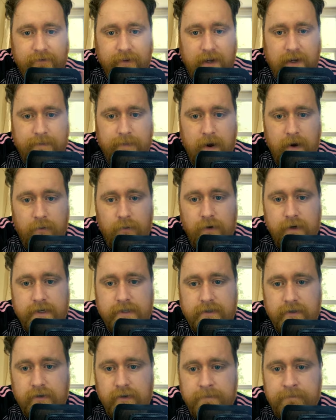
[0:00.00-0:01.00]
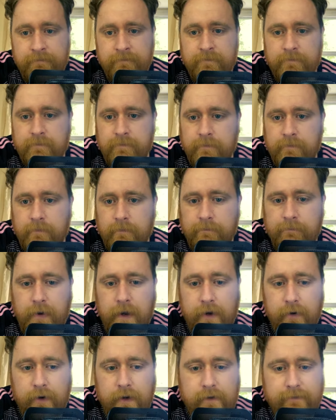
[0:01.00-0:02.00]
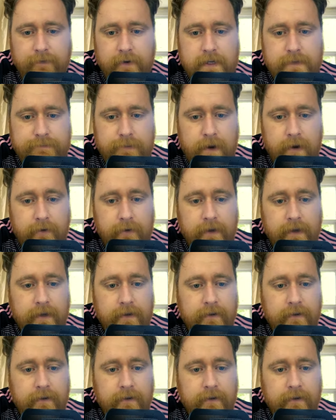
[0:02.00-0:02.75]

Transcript: about what he's doing. Penalty, first penalty.